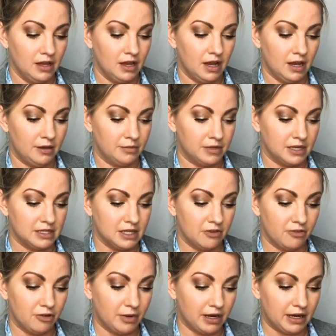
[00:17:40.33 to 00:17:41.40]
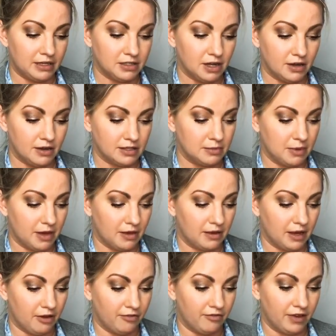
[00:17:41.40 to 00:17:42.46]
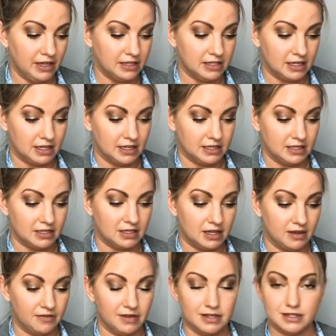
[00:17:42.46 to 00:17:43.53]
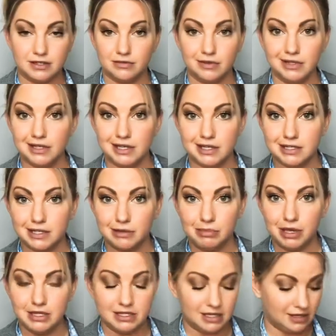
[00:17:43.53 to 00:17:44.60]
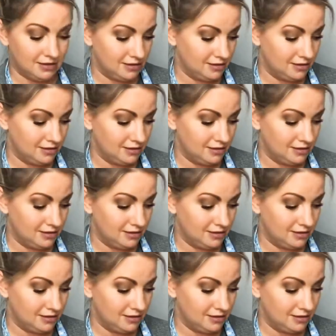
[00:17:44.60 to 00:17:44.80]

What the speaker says: Because everybody talks about how fancy it is and stuff, and it's really easy peasy.